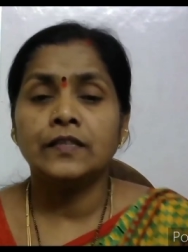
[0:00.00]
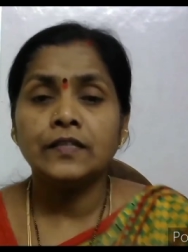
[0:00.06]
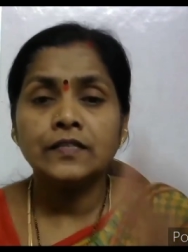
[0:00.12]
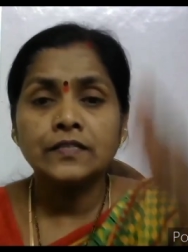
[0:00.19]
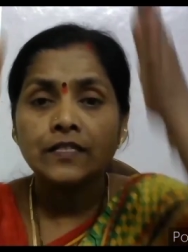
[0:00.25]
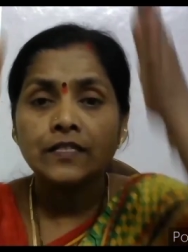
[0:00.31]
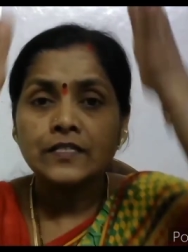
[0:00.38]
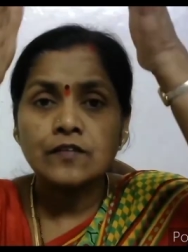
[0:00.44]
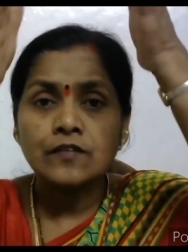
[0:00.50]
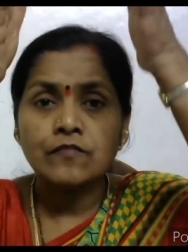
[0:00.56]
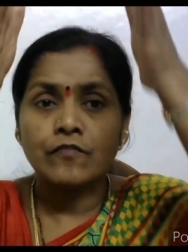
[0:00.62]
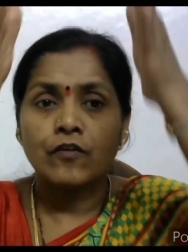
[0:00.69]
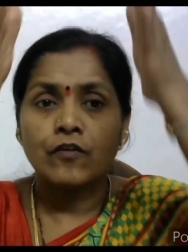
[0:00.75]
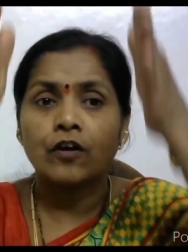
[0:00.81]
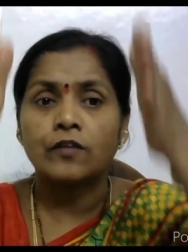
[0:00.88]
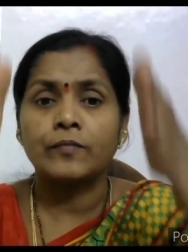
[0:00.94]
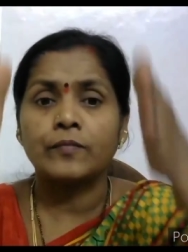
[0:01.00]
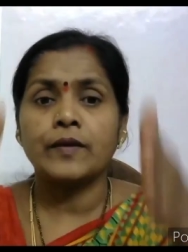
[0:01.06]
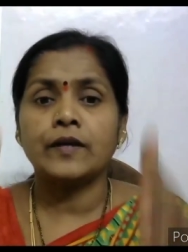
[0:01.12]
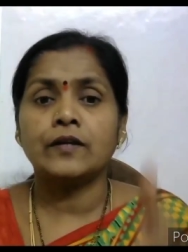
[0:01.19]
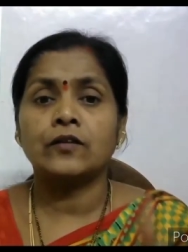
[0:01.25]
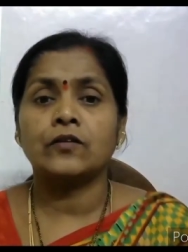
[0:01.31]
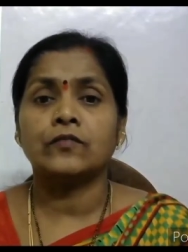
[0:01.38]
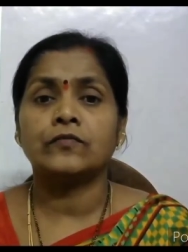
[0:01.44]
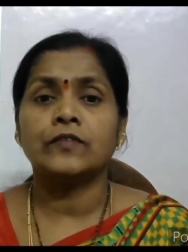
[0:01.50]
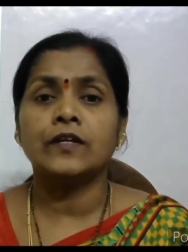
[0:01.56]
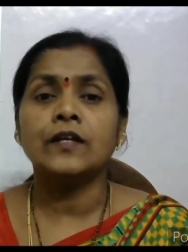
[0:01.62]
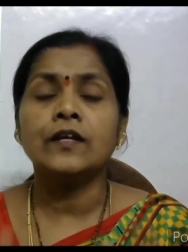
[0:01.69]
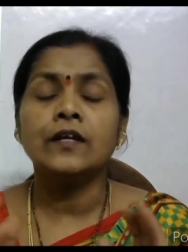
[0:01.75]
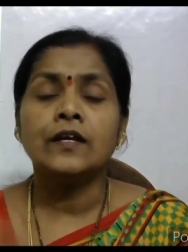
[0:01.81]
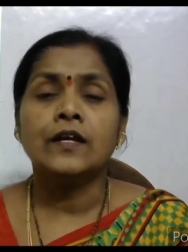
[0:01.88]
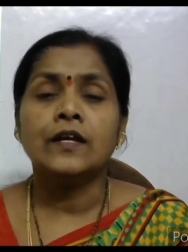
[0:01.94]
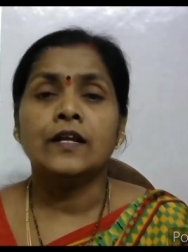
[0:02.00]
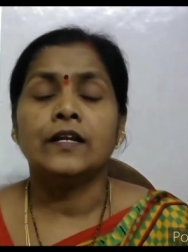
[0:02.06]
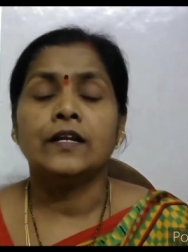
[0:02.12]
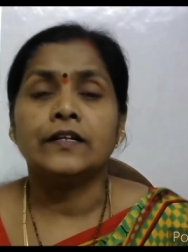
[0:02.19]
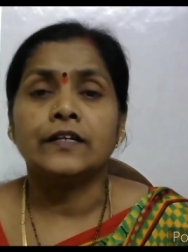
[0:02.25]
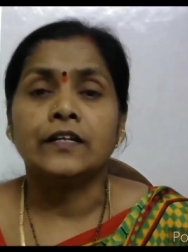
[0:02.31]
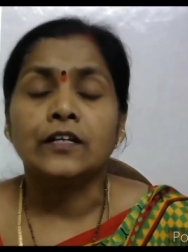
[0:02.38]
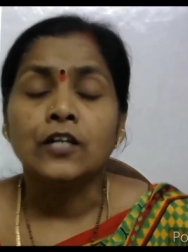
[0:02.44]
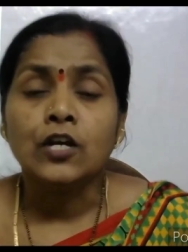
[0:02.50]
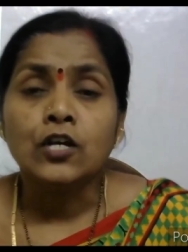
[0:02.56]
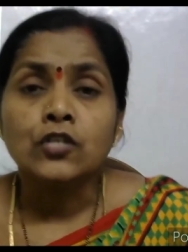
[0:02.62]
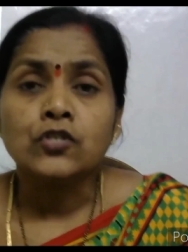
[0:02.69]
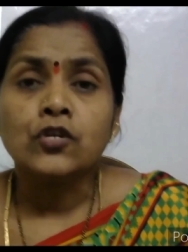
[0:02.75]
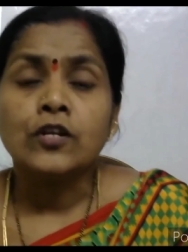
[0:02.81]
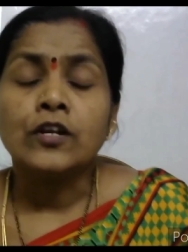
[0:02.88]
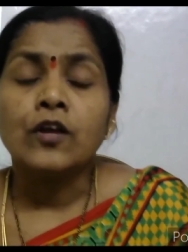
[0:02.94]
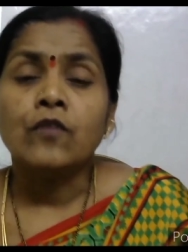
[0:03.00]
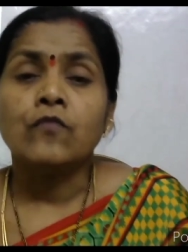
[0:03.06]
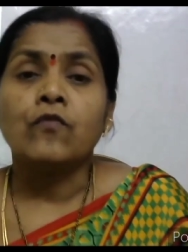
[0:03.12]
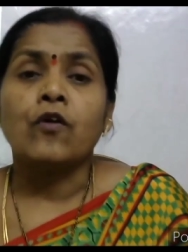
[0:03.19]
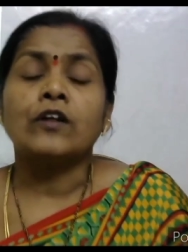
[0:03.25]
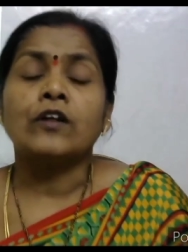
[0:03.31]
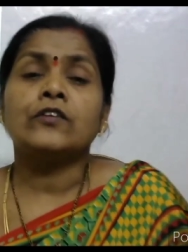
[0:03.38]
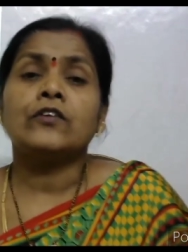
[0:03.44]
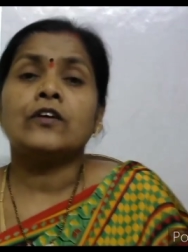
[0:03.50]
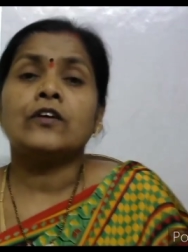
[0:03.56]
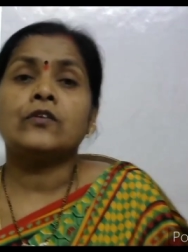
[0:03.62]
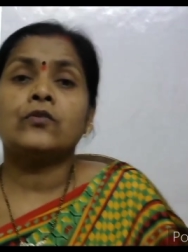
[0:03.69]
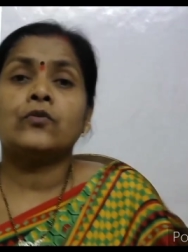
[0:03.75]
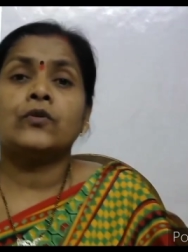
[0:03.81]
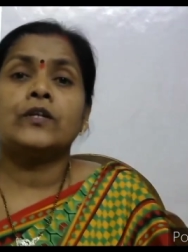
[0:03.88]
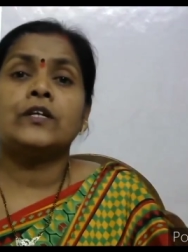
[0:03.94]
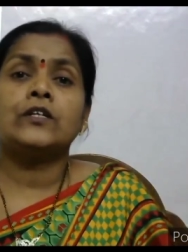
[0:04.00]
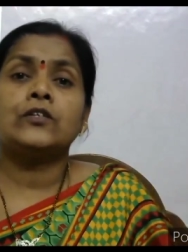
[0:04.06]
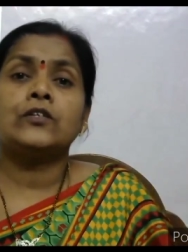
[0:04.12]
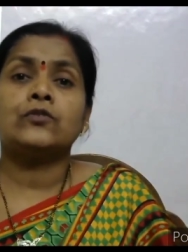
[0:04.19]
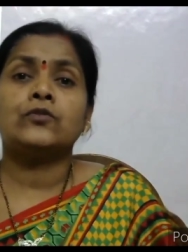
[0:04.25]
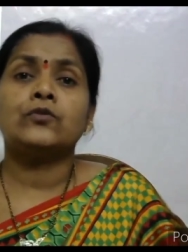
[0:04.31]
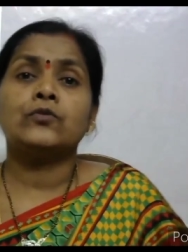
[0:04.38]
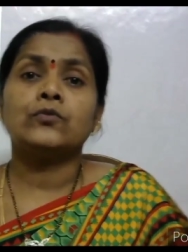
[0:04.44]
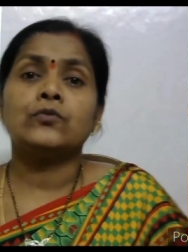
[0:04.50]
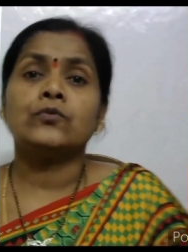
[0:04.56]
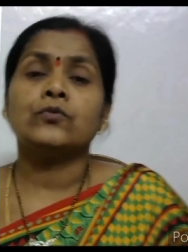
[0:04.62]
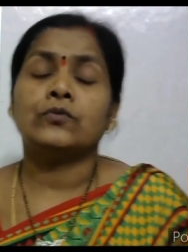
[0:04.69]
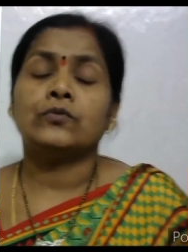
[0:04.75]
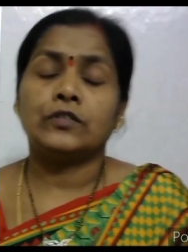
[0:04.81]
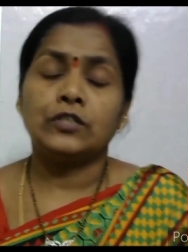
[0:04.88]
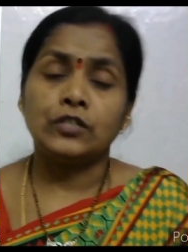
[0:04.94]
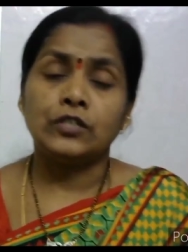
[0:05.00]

This is the format of the letter. So now what you are going to do?